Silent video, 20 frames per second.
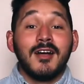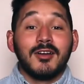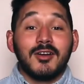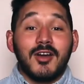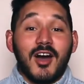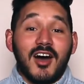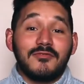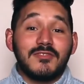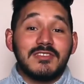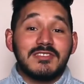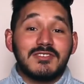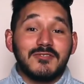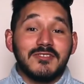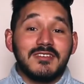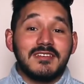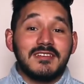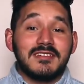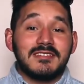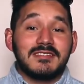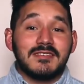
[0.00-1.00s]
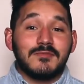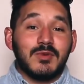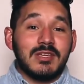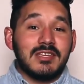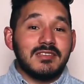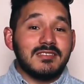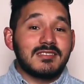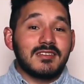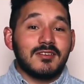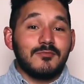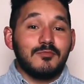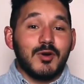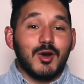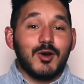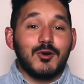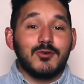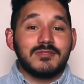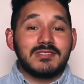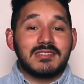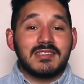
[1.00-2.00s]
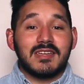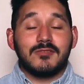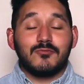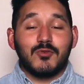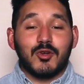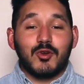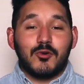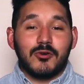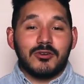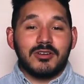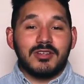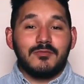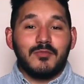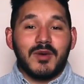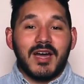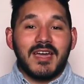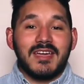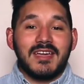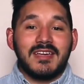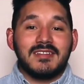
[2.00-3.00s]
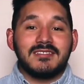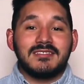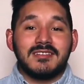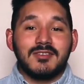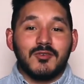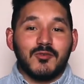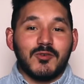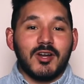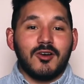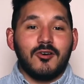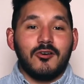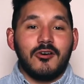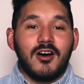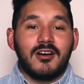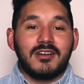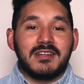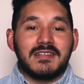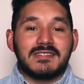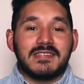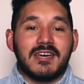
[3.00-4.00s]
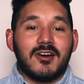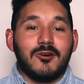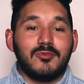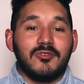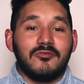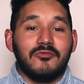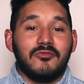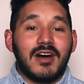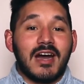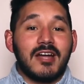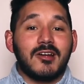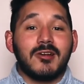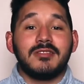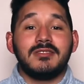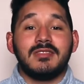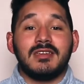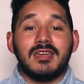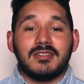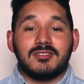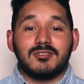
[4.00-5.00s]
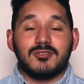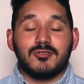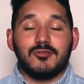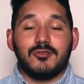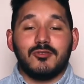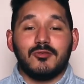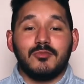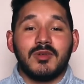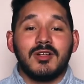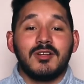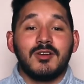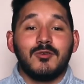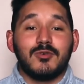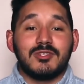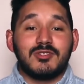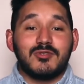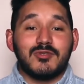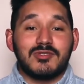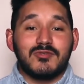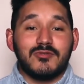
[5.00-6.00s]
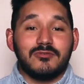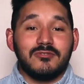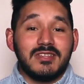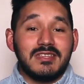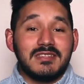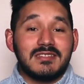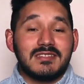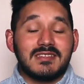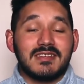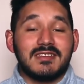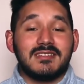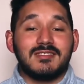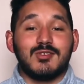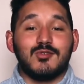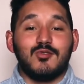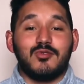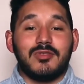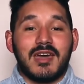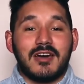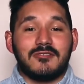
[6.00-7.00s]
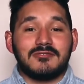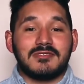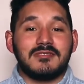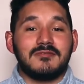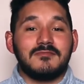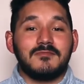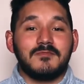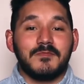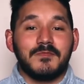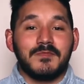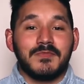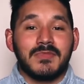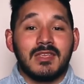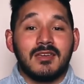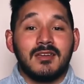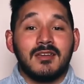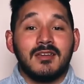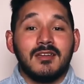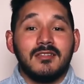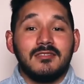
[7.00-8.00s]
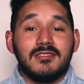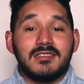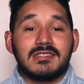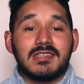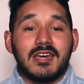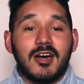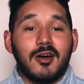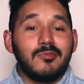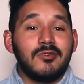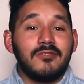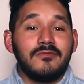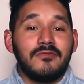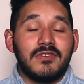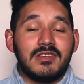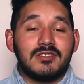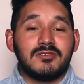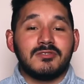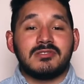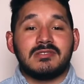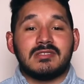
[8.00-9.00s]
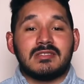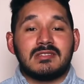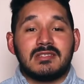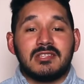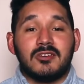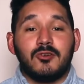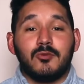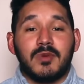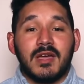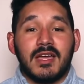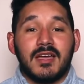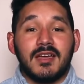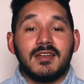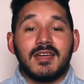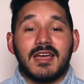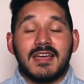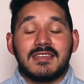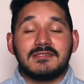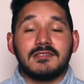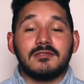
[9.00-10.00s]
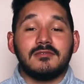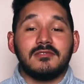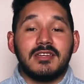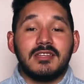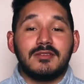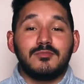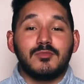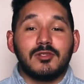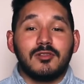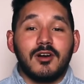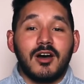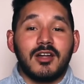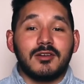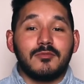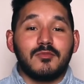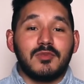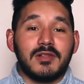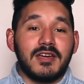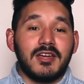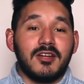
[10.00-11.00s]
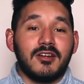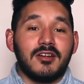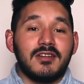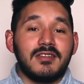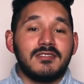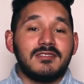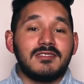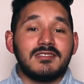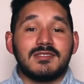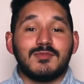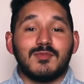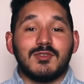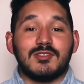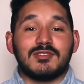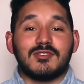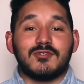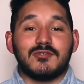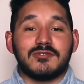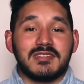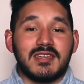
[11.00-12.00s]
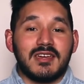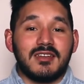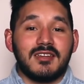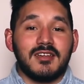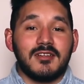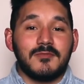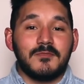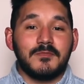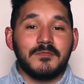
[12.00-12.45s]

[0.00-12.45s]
Coffee Street is a piece composed and recorded by Andy Narell on his album Fire in the Engine Room, which was released in 2000. This album features the steel pan as the lead melodic player in this musical setting.